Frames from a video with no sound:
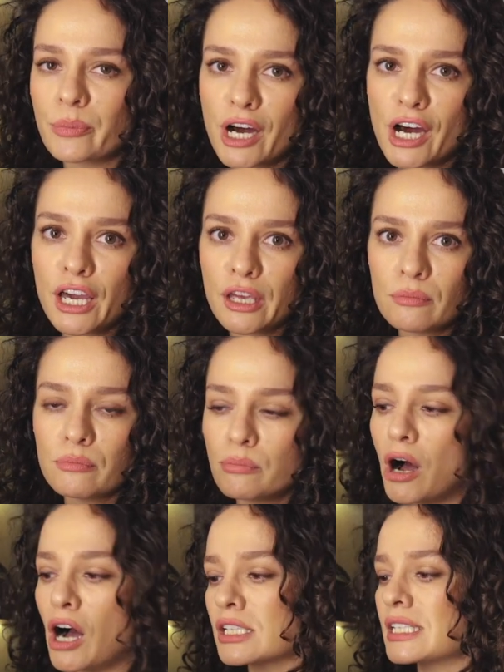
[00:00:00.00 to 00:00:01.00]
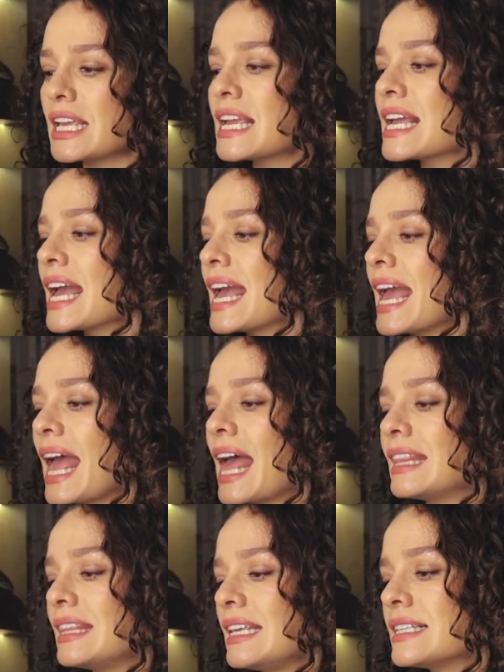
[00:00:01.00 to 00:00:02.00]
by boxing,
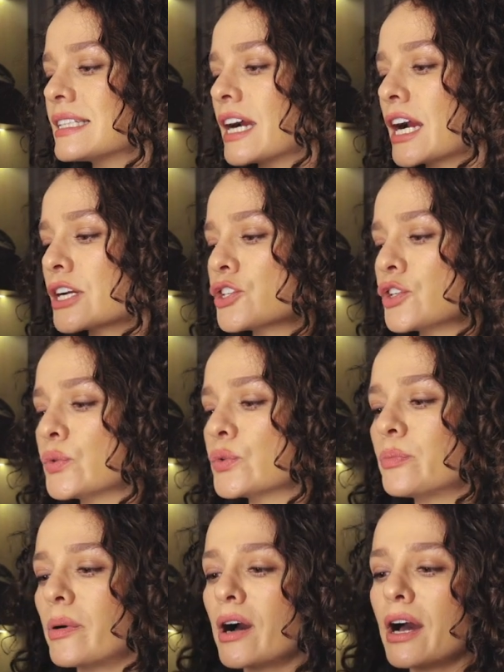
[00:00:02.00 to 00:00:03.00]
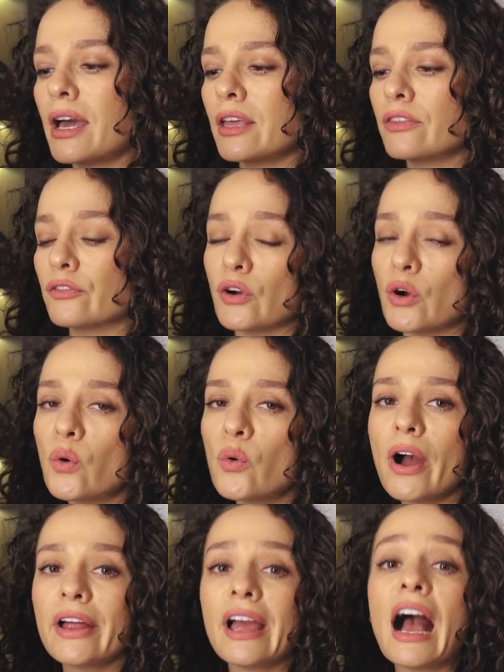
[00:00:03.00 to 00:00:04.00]
and these are shoes by The Row.
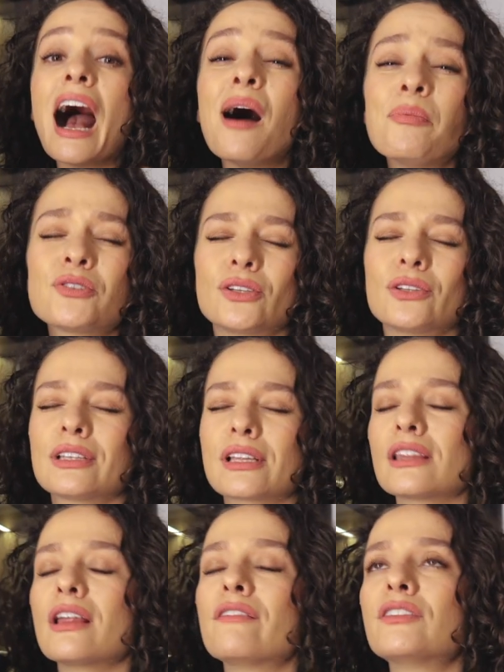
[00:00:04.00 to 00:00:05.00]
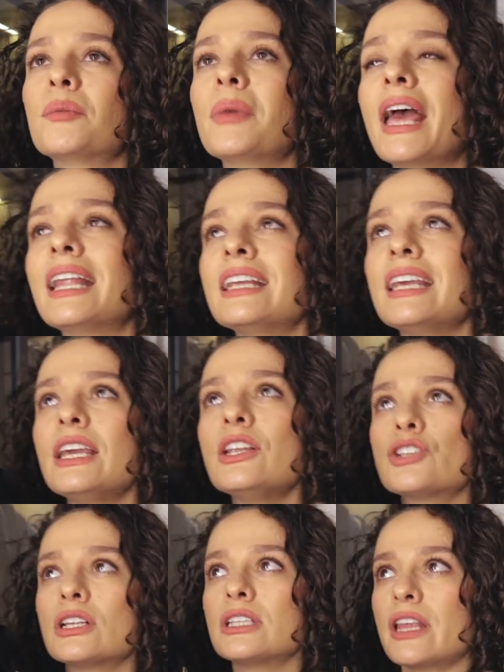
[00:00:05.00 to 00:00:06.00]
I absolutely love them, and
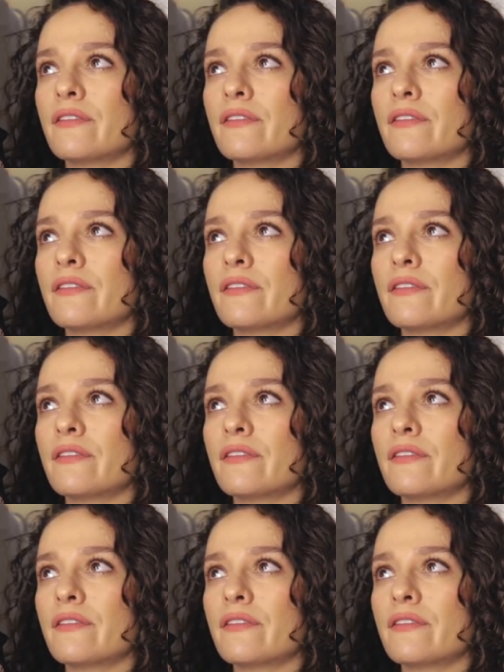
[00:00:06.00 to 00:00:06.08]
each and